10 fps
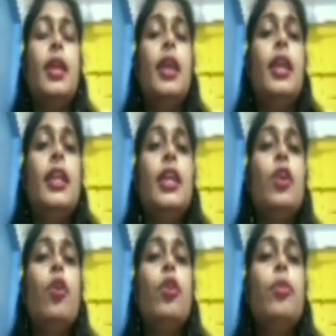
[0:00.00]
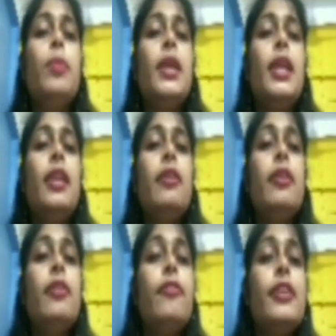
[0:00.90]
economically
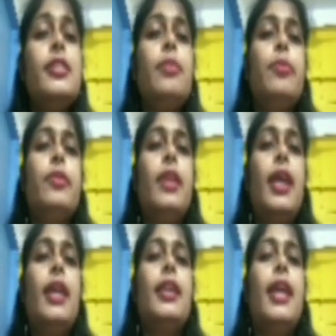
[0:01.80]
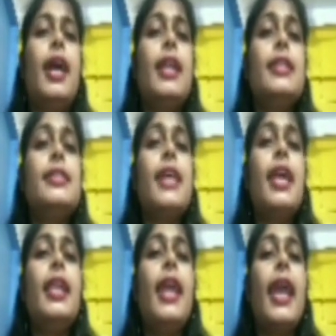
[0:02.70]
feasible, and
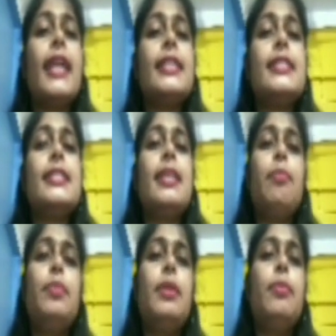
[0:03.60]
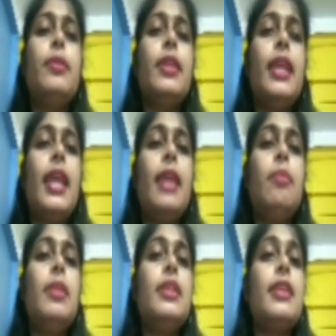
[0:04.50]
culturally acceptable, can
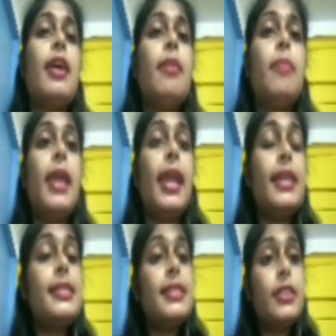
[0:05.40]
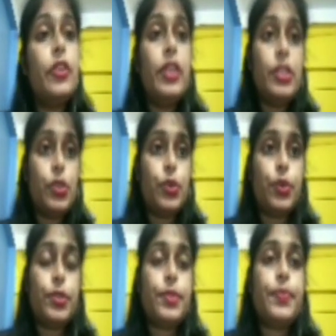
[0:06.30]
be termed as
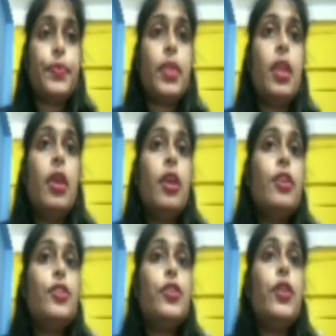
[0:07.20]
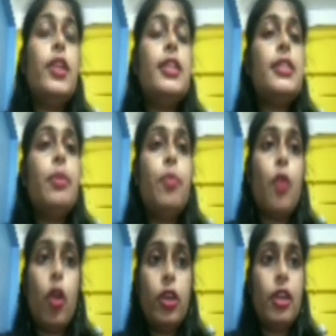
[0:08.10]
resource. So it is a
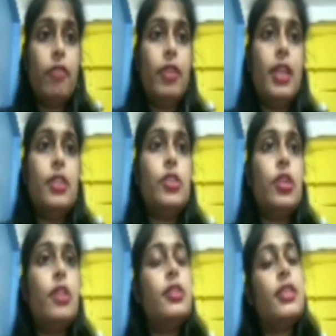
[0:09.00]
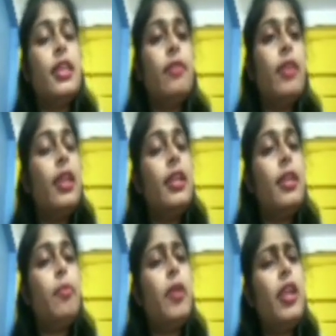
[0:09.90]
broad definition given in
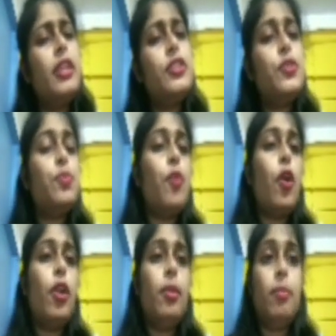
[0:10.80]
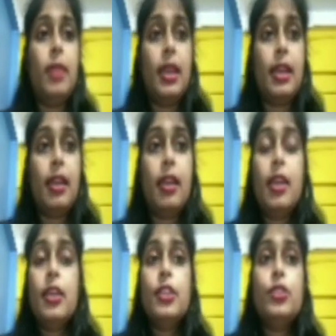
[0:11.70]
a very small manner
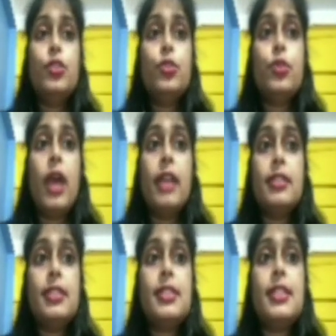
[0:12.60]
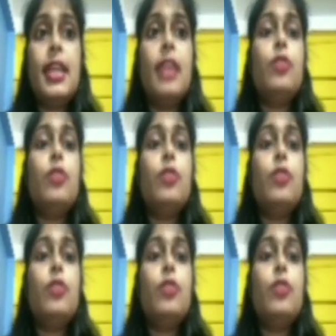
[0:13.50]
to understand, to